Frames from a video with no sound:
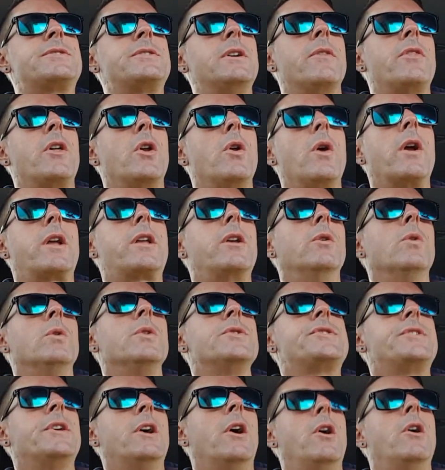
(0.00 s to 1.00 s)
so that I can
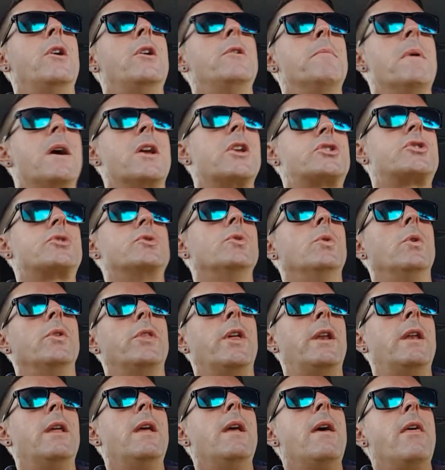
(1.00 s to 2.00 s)
also make sure
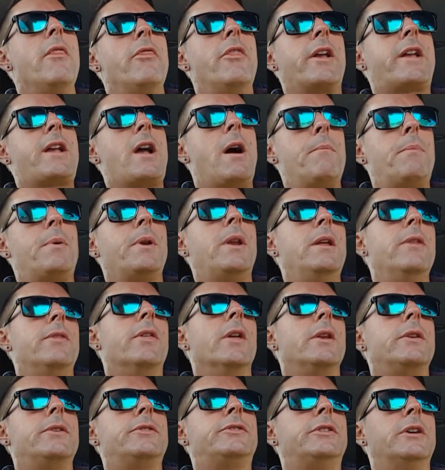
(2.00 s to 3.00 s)
that the company
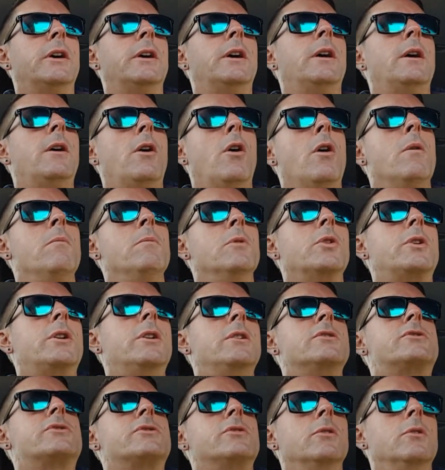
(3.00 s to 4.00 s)
that I'm
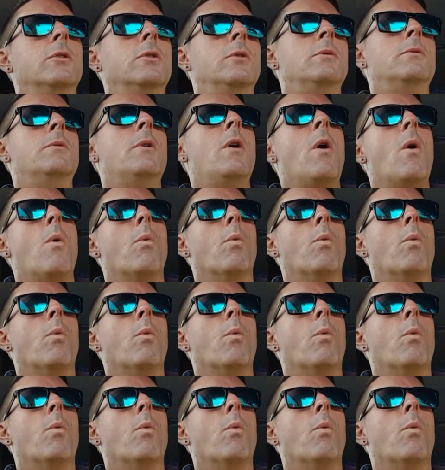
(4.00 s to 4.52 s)
looking to